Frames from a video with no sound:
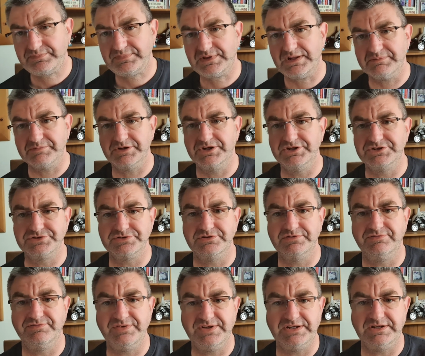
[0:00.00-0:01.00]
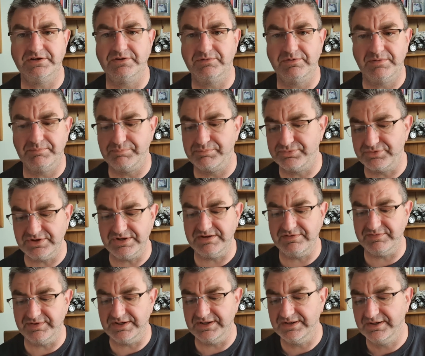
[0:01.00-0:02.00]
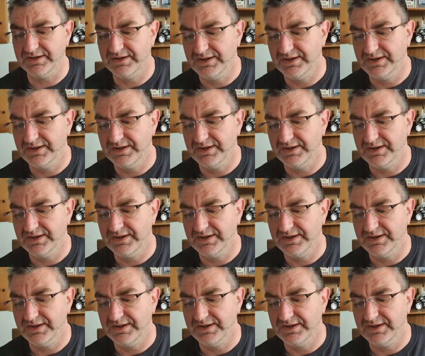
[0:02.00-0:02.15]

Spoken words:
I'm going to do a video on breathing.